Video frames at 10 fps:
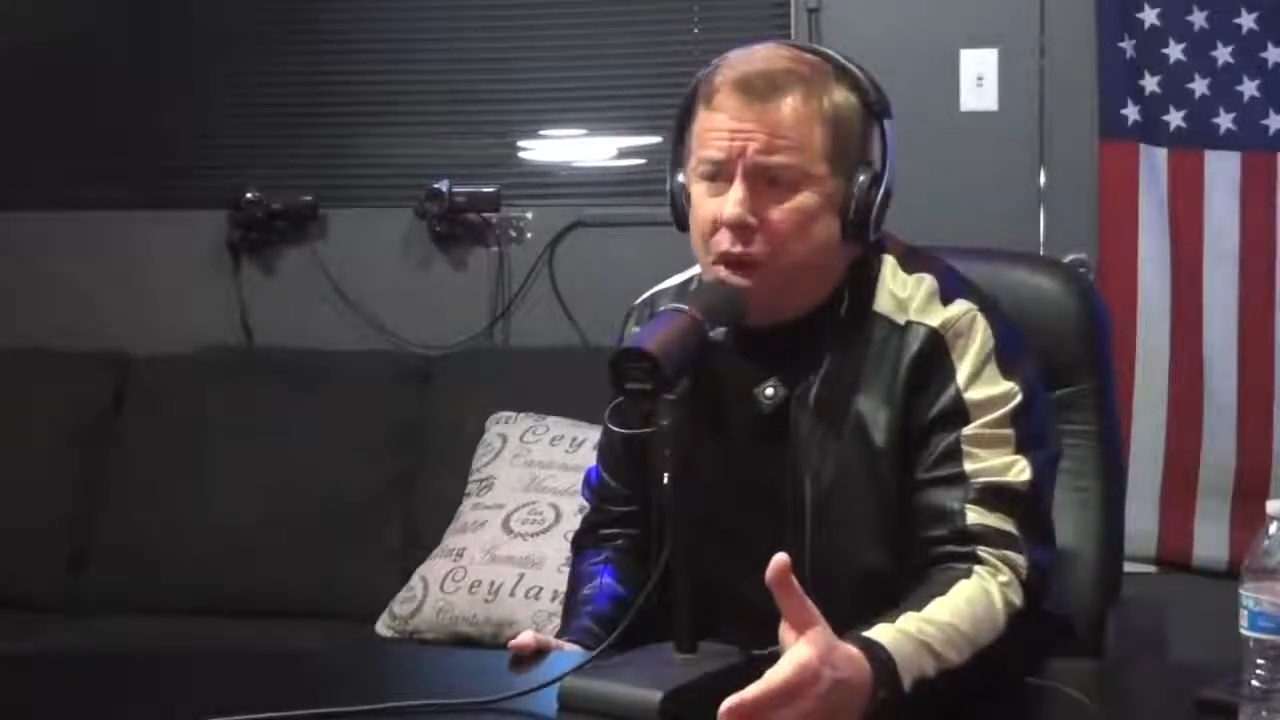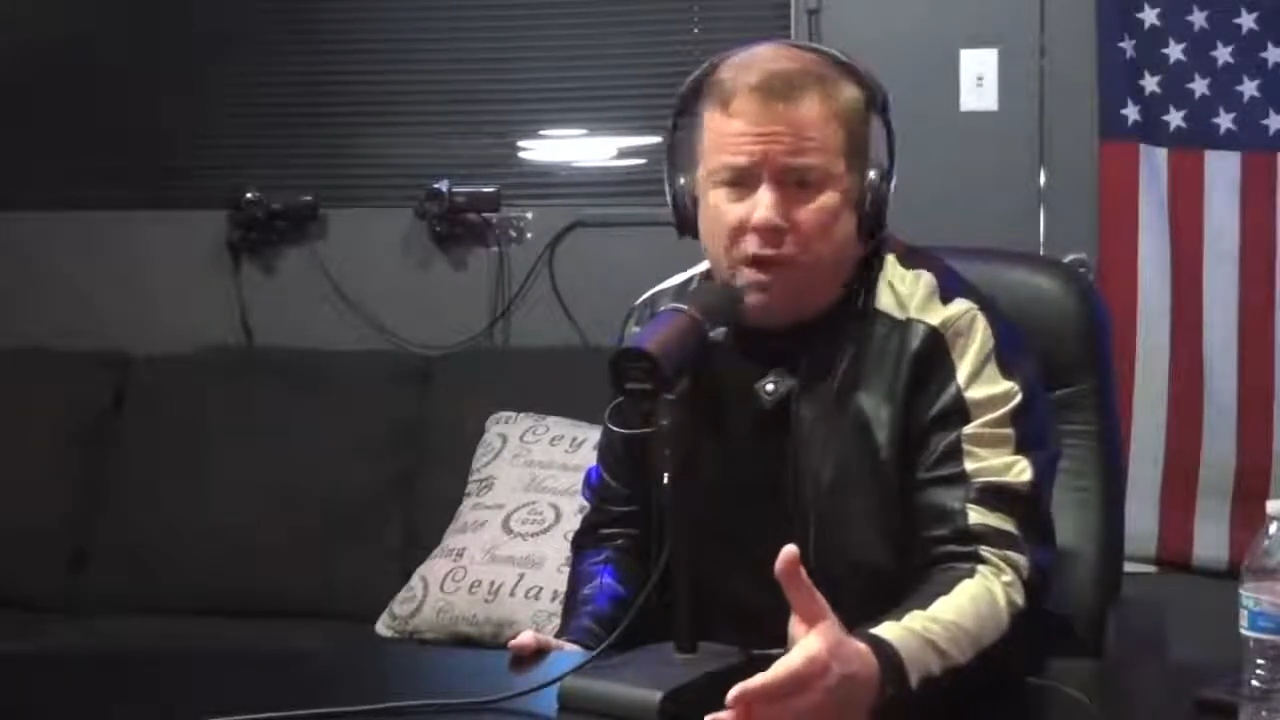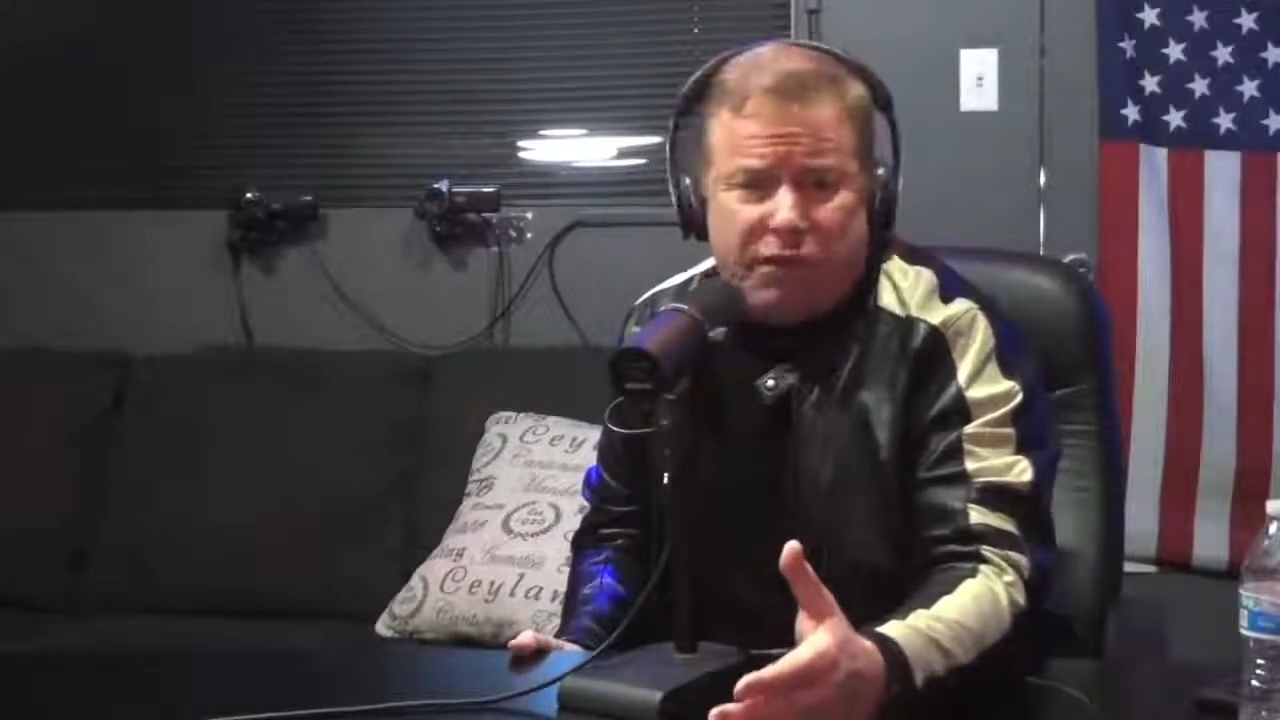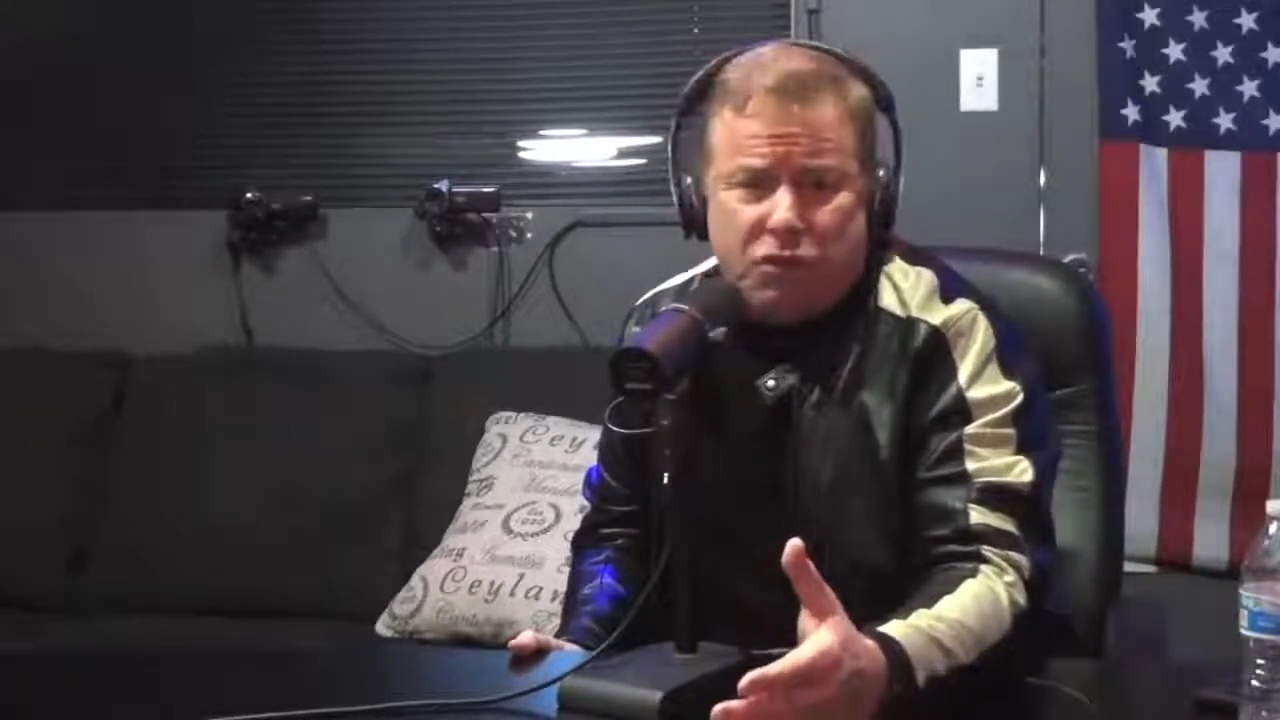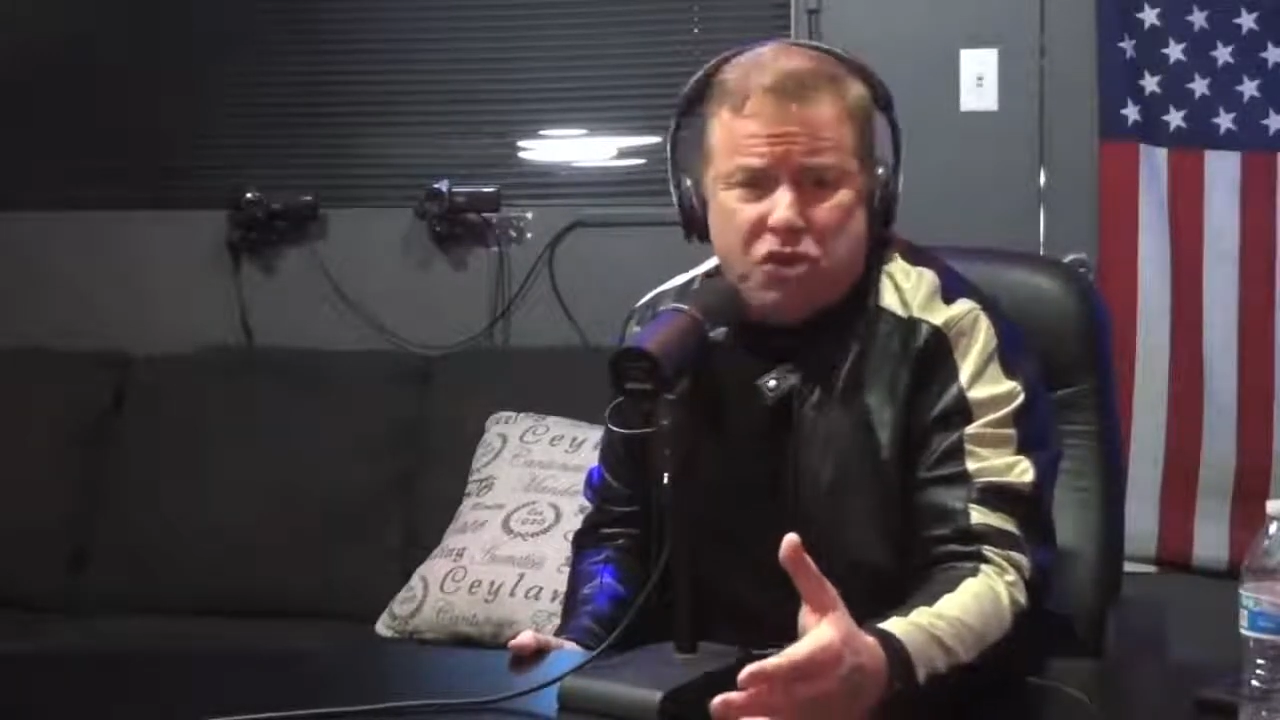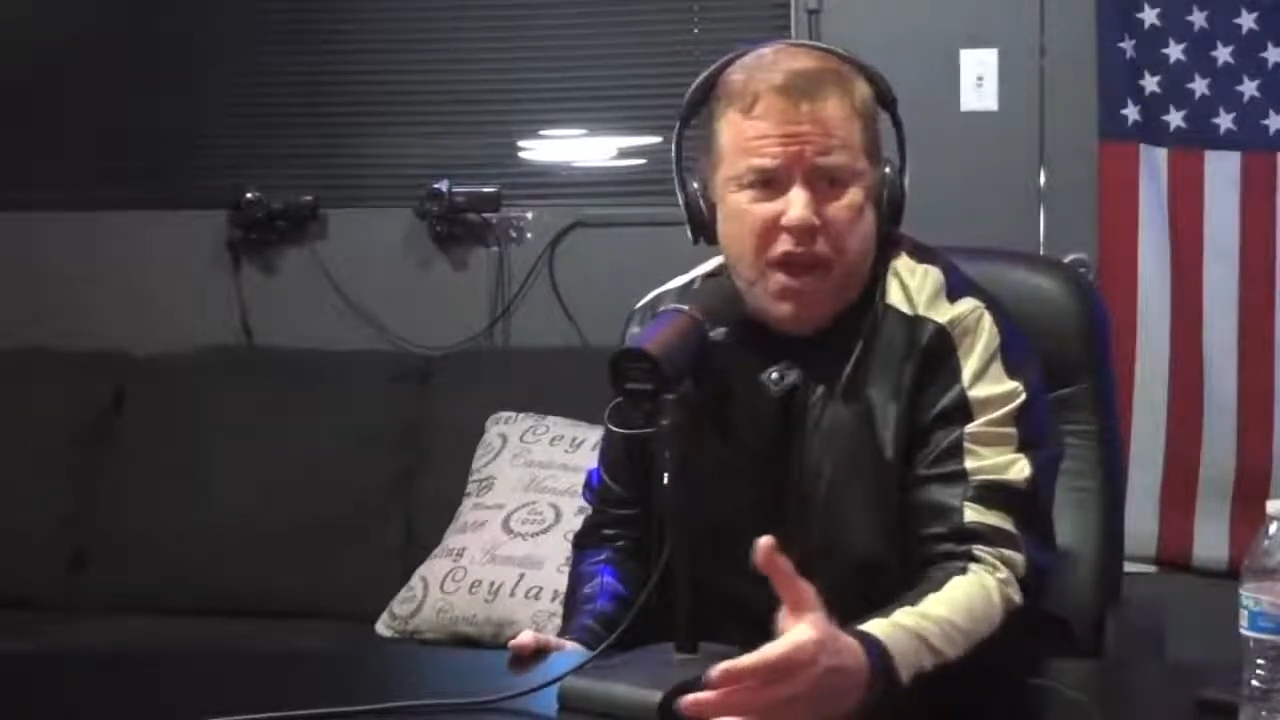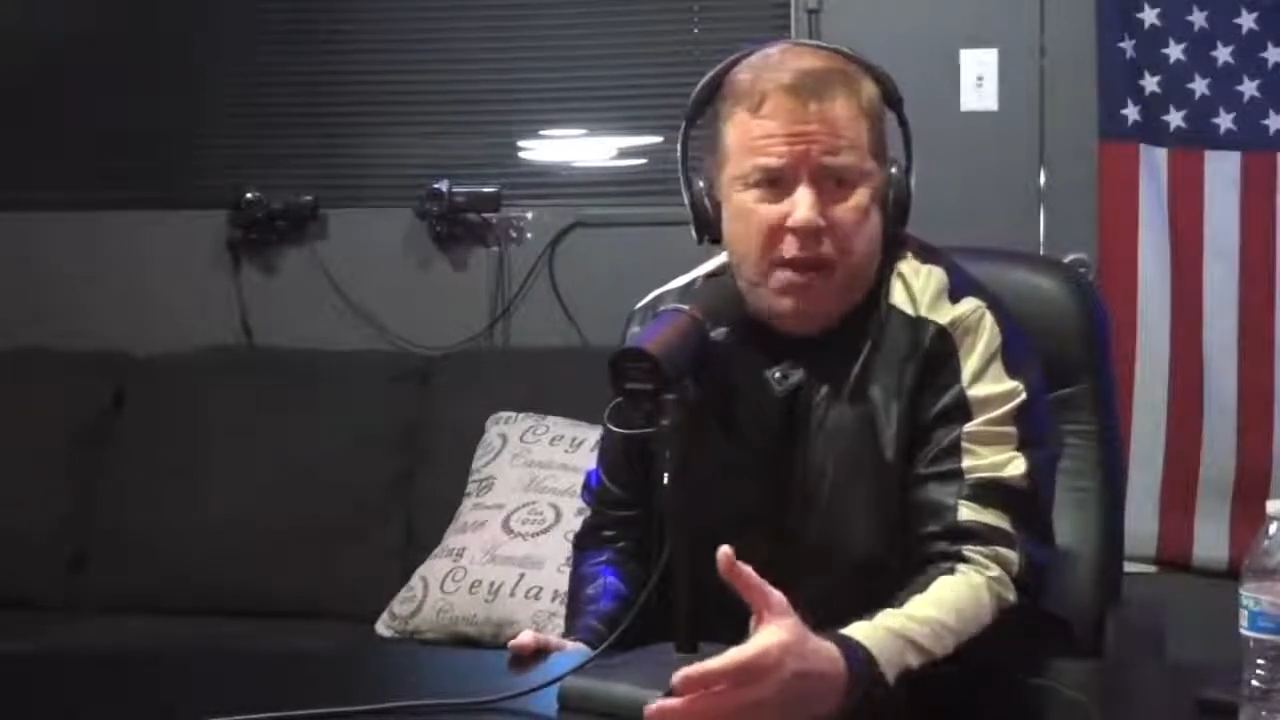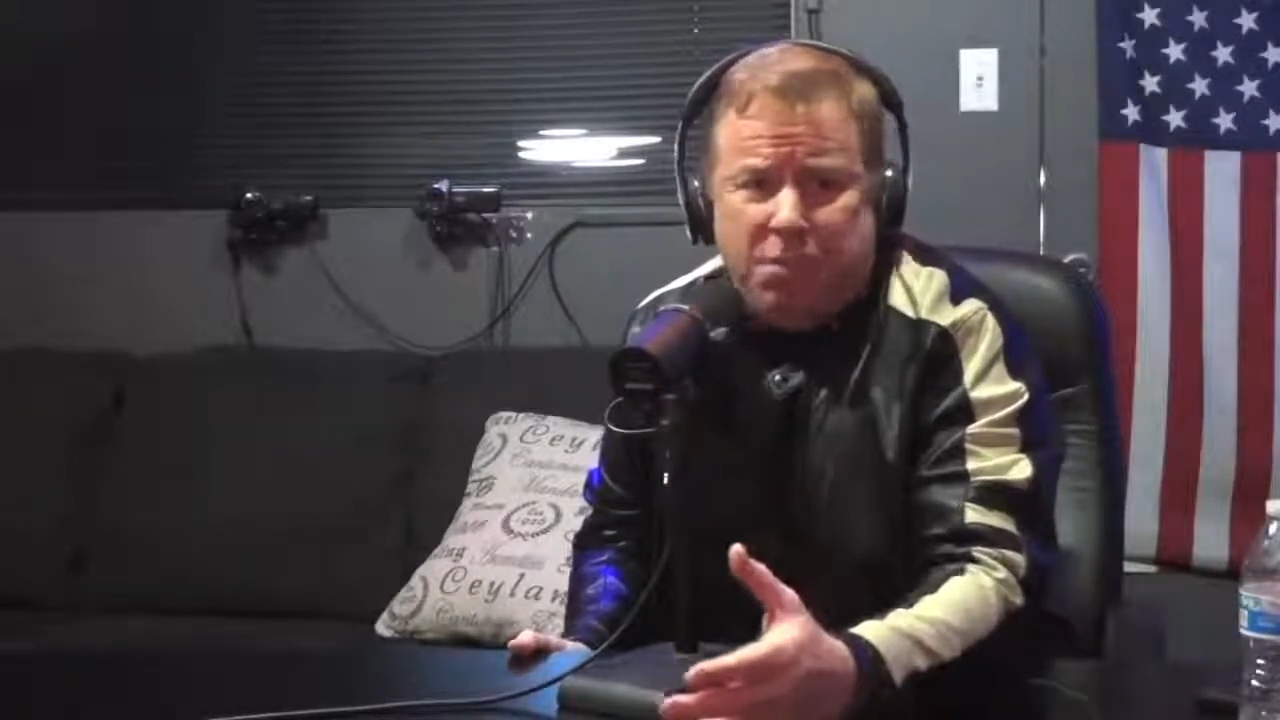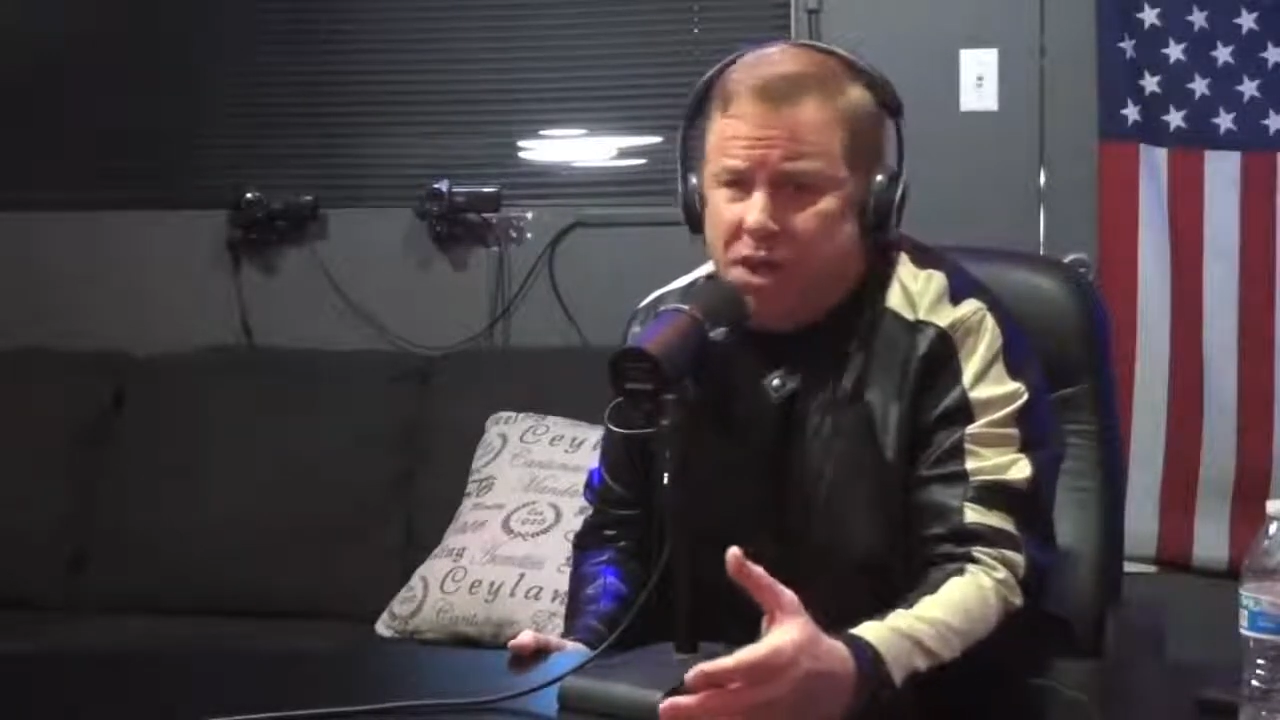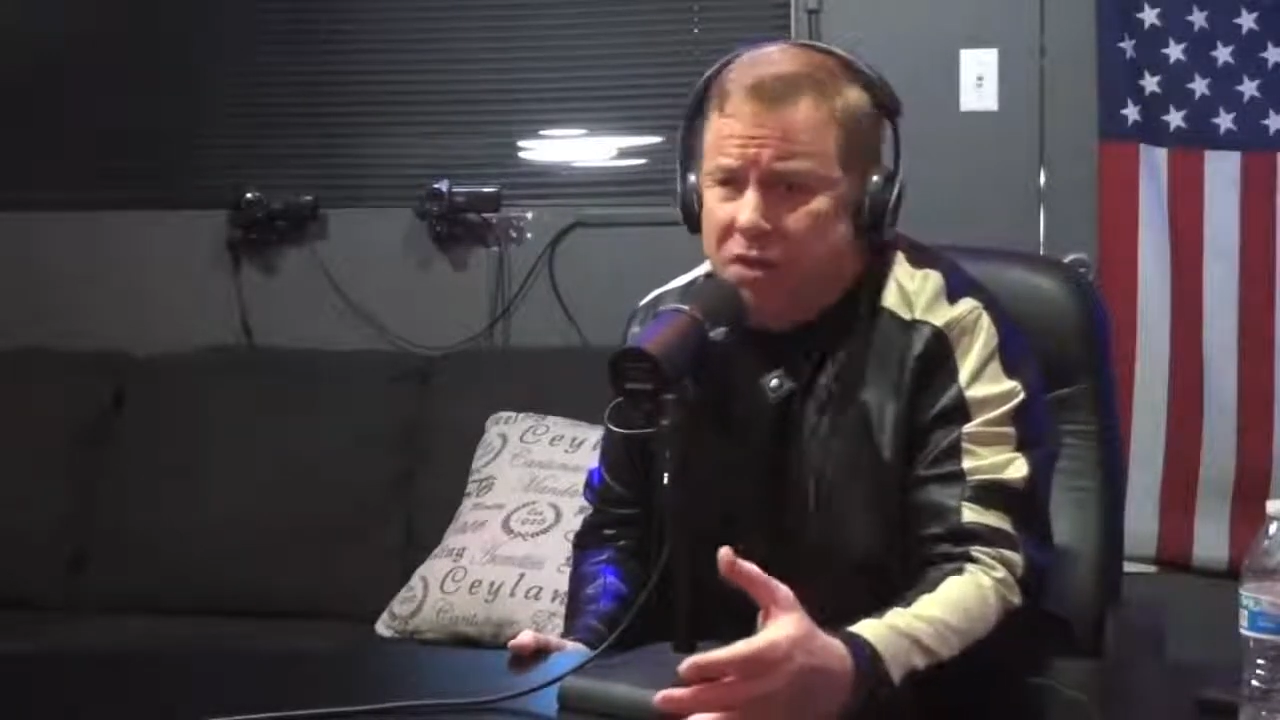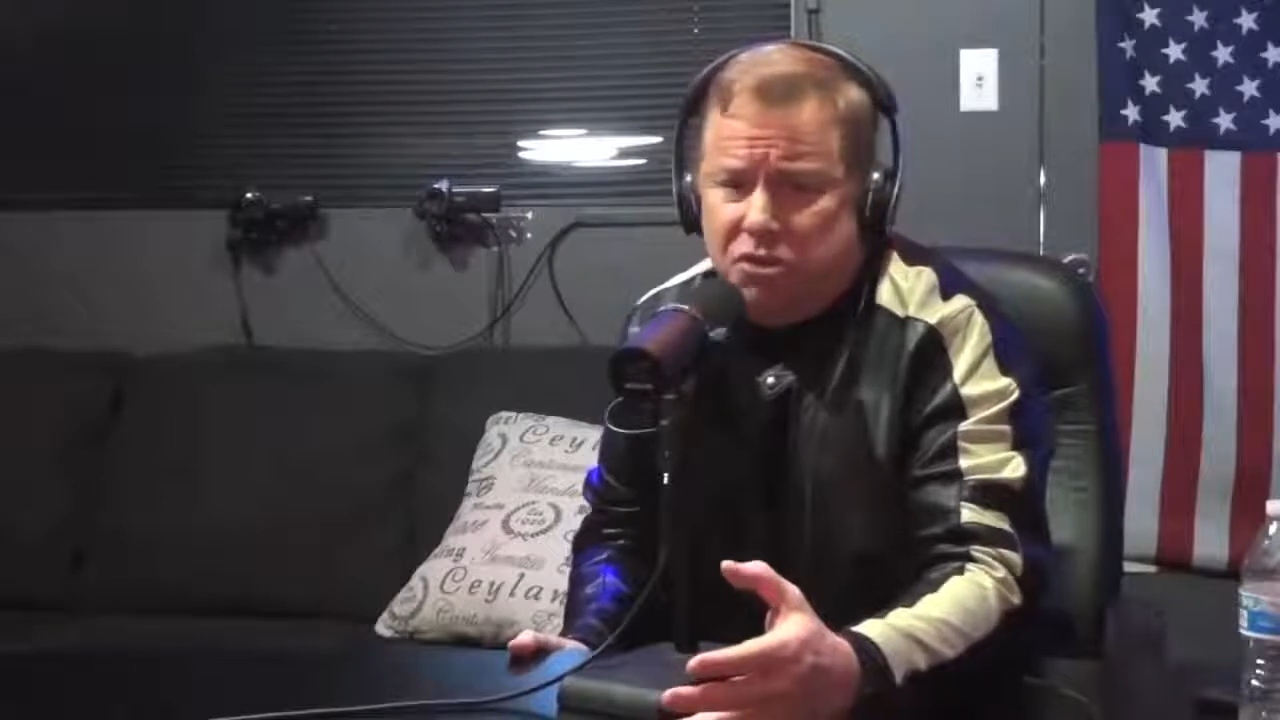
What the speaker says: that if they're jammed in.